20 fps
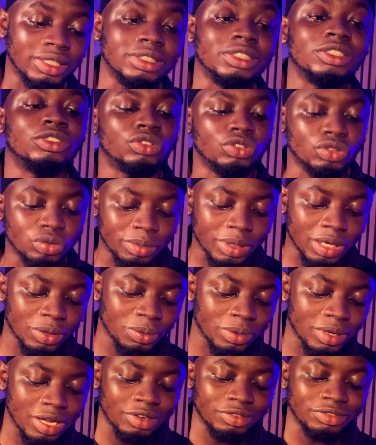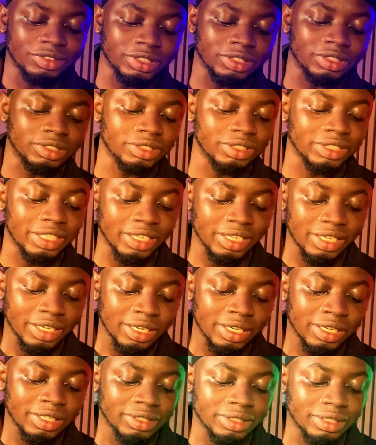this toolbar, we have the
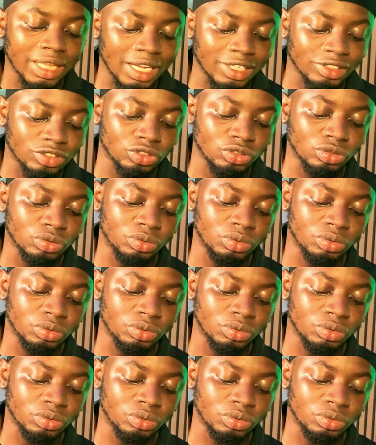title